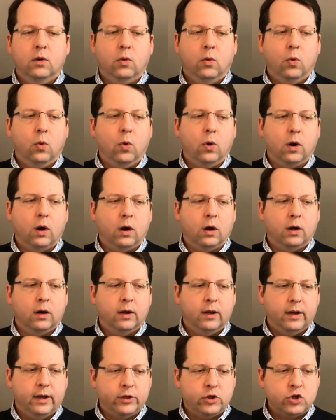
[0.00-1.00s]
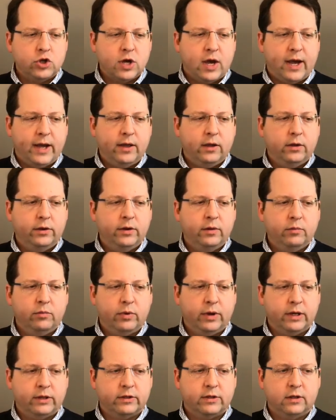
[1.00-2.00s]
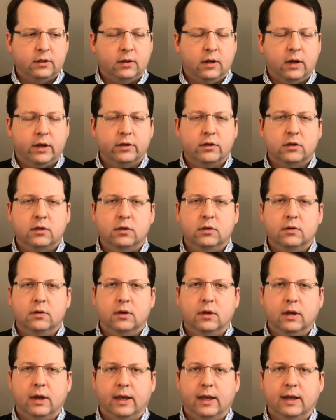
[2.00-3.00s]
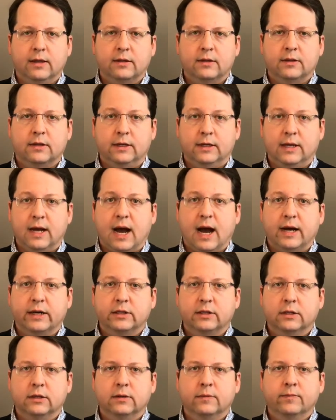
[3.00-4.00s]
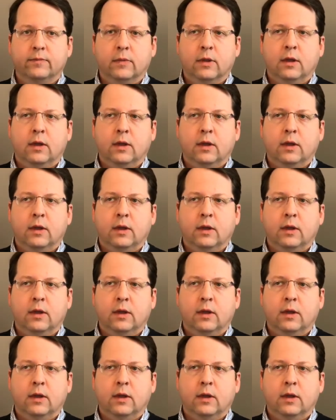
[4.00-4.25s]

or a child brings a lawsuit against the doctor.